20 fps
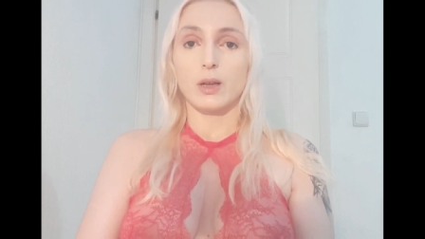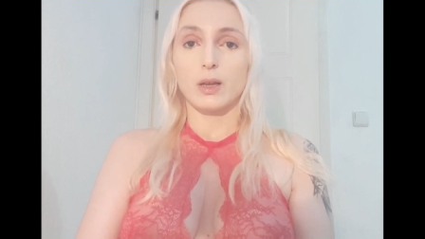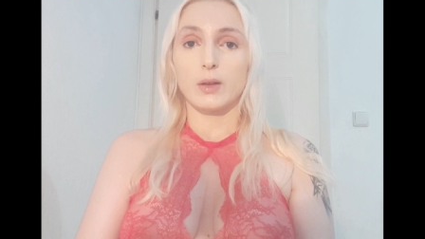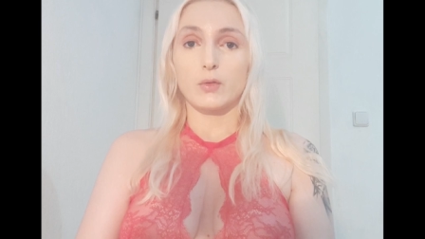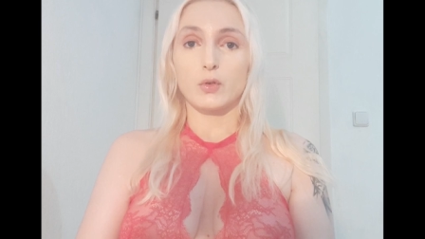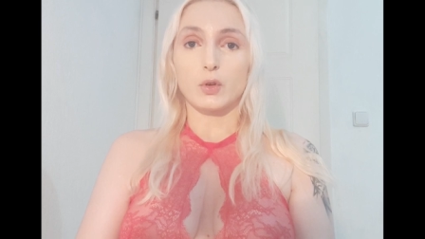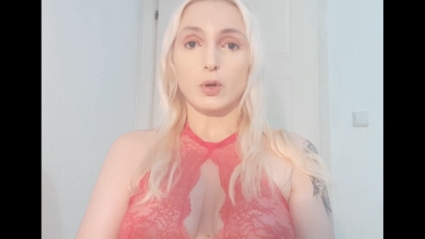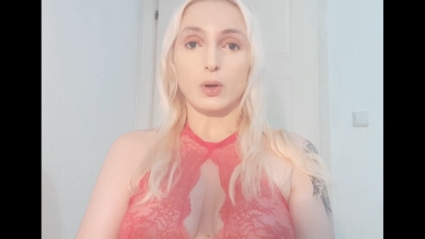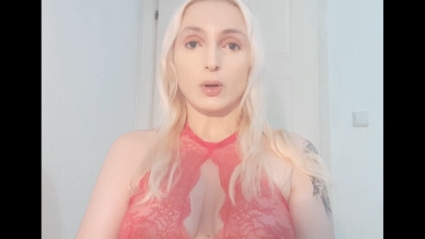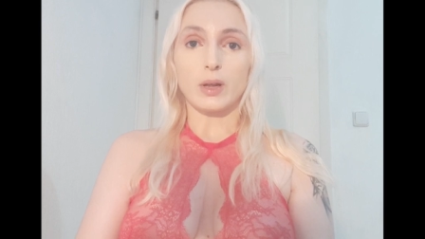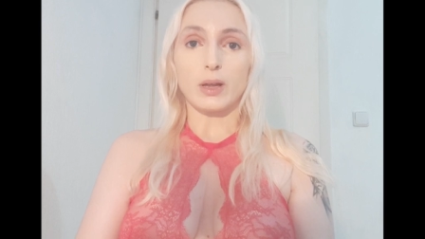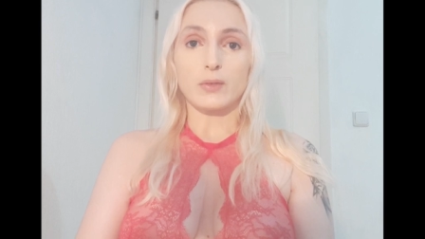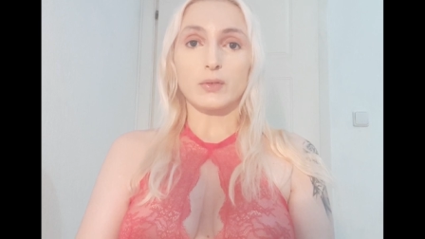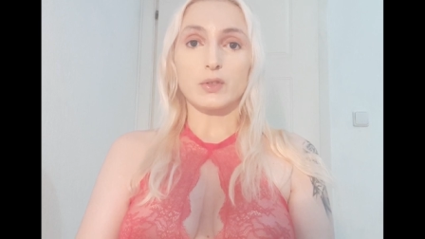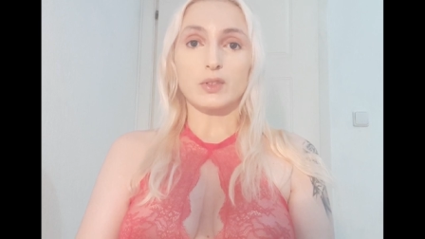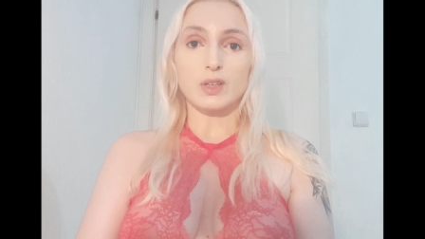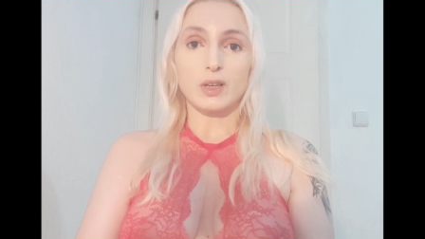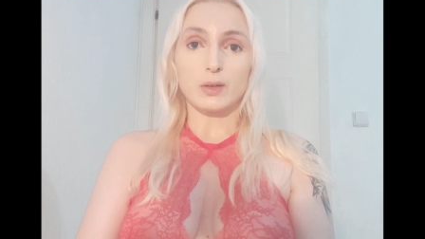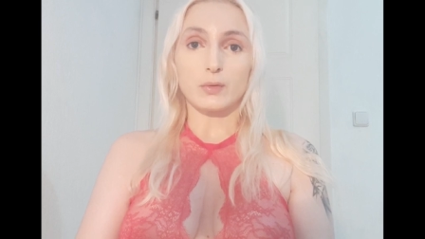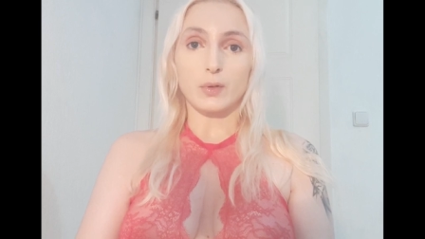if you don't have
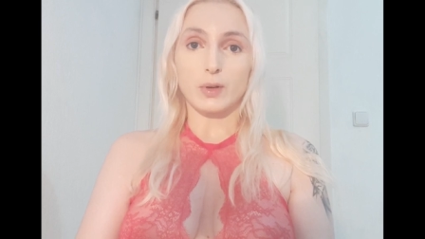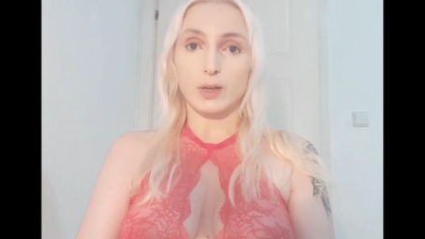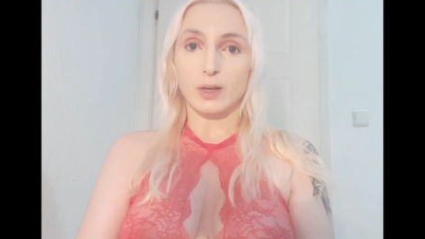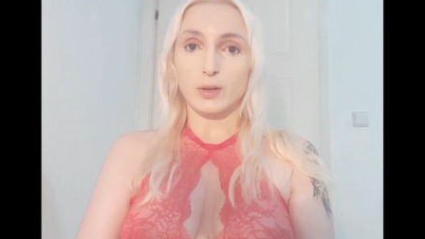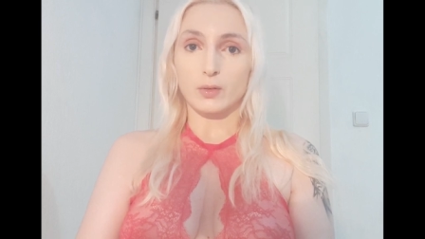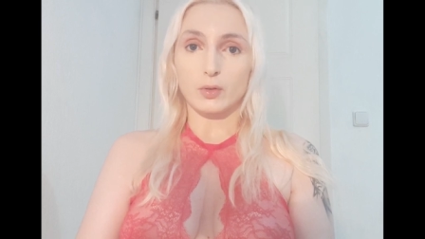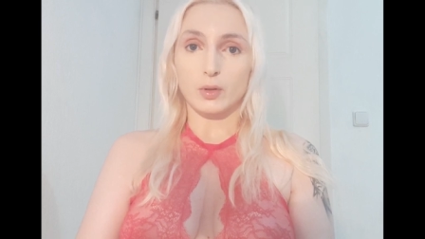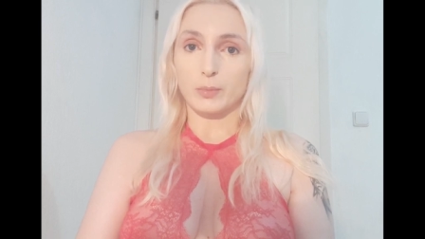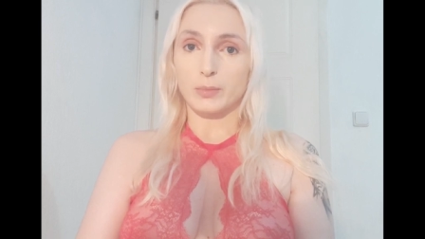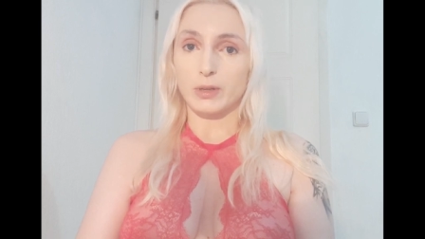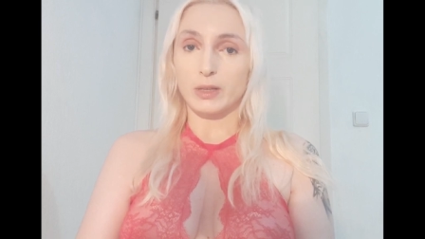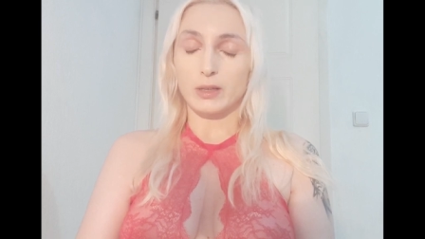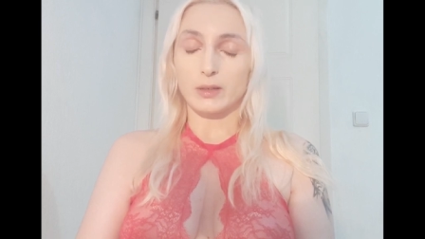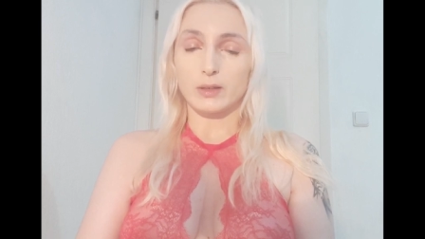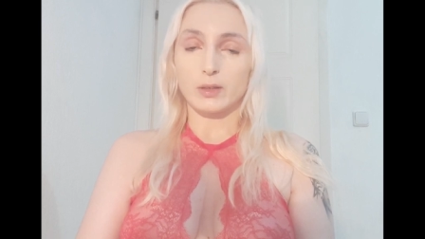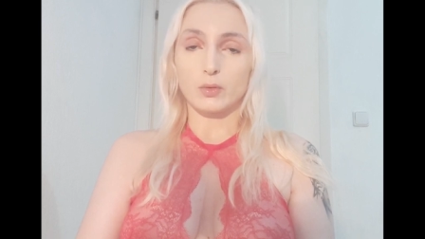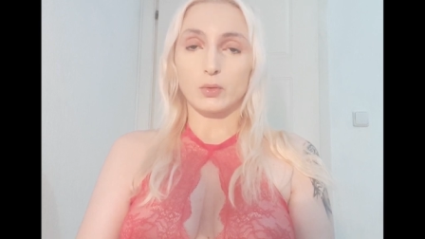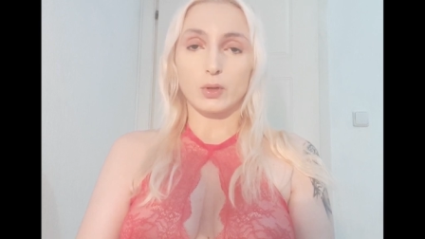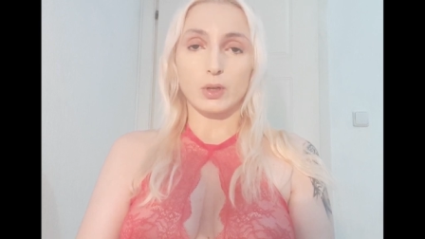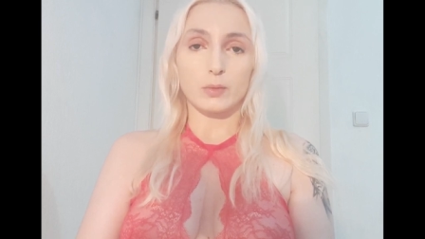
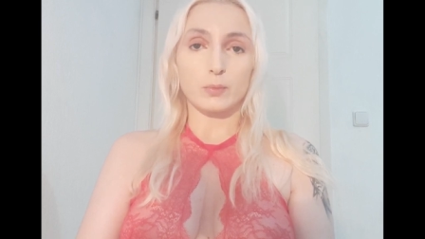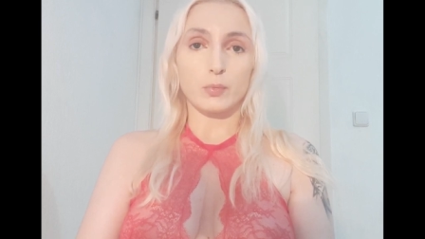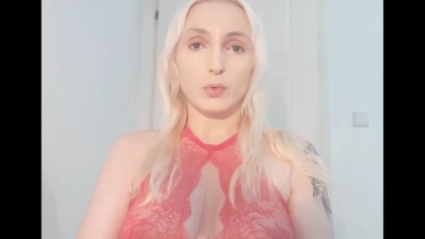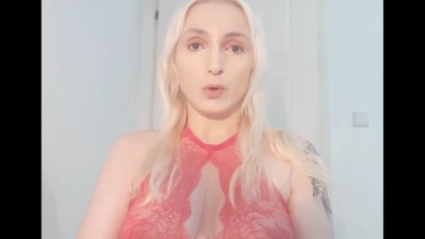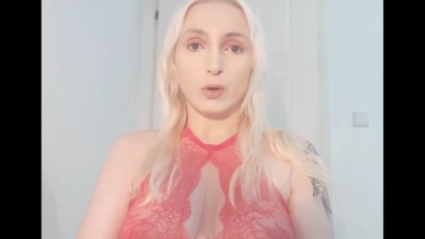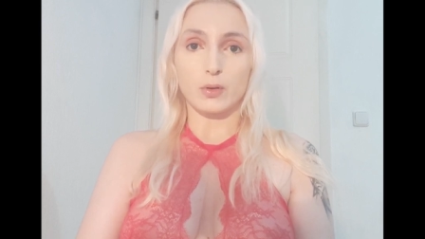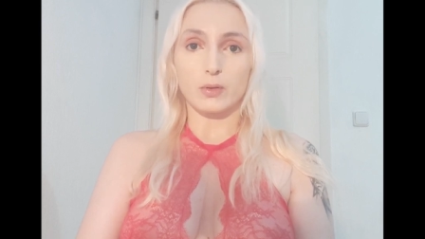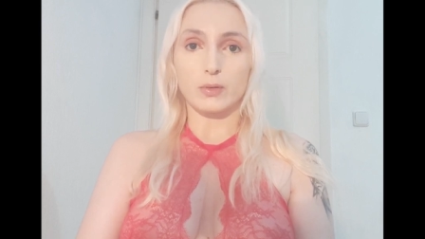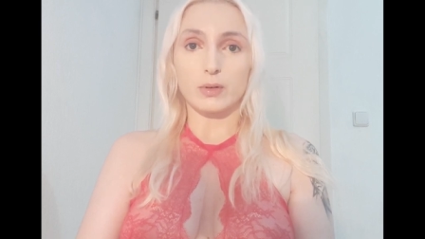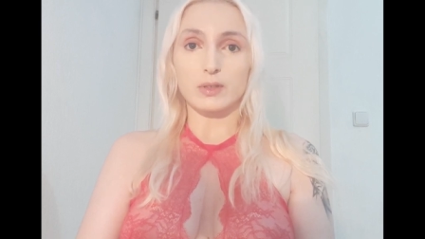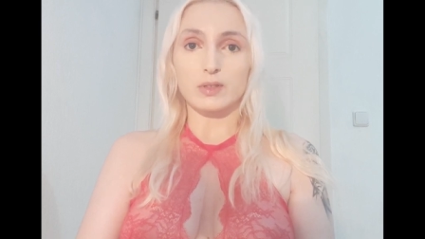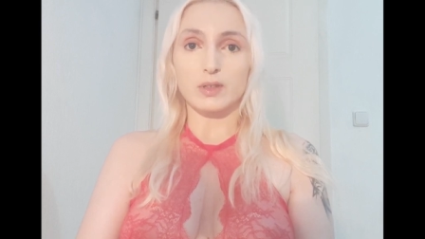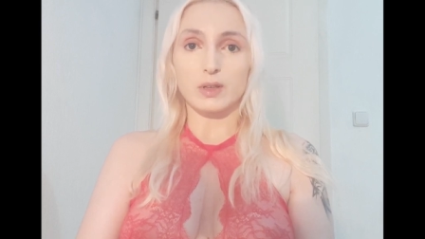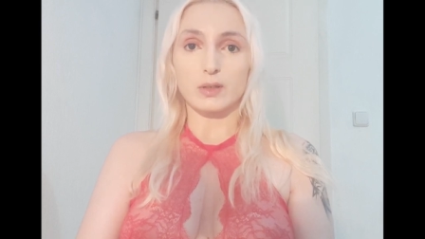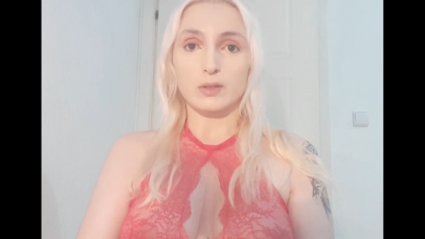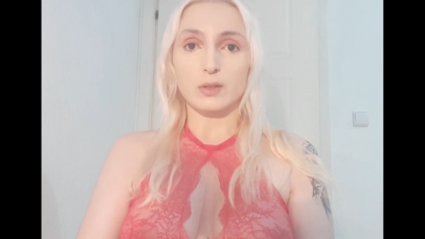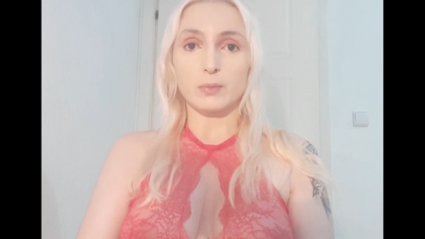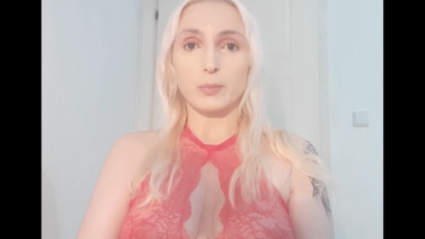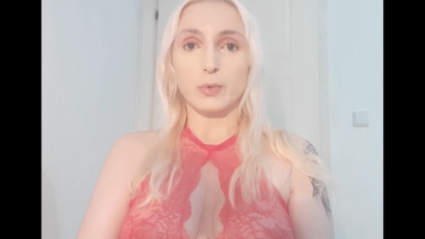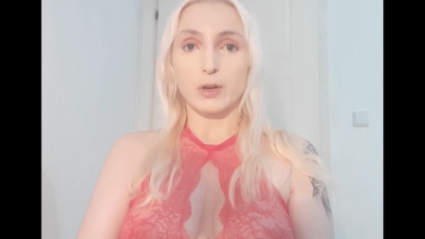self-accountability, you can progress
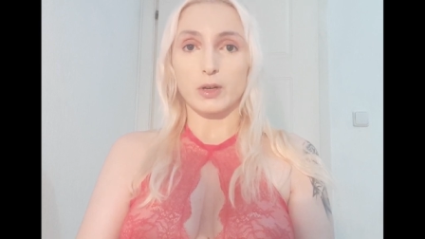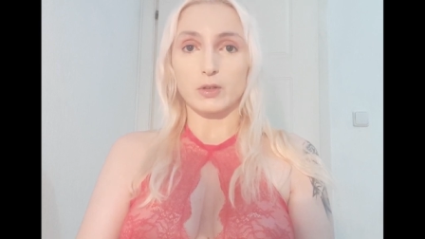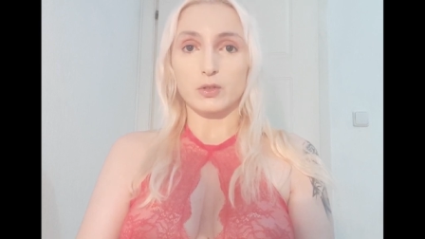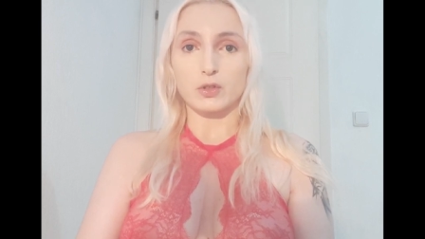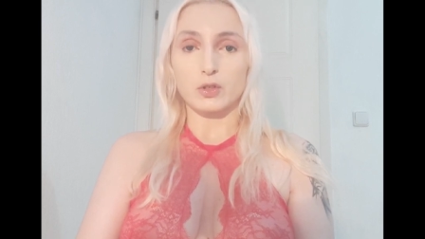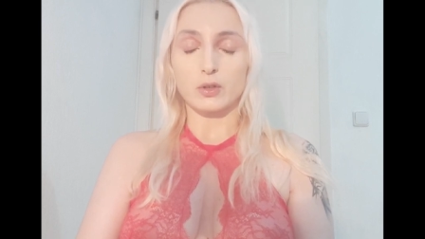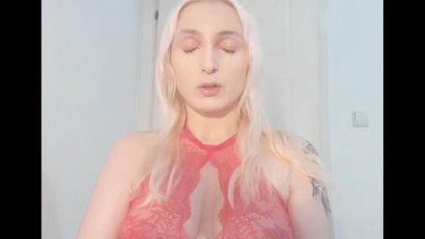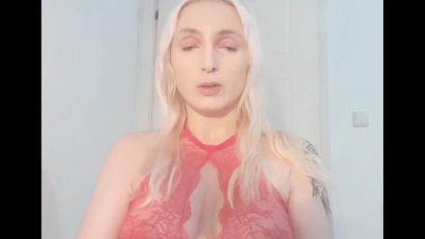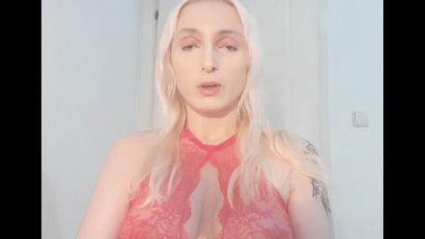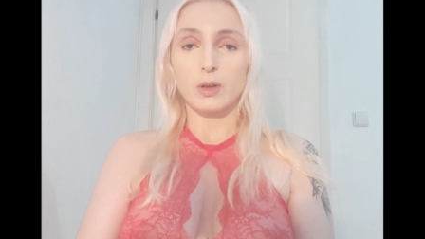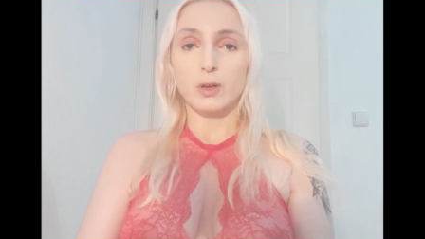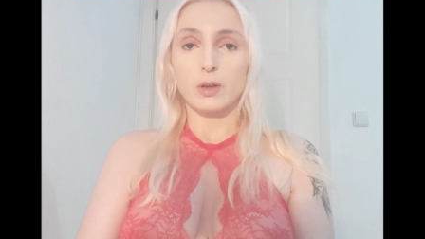as a person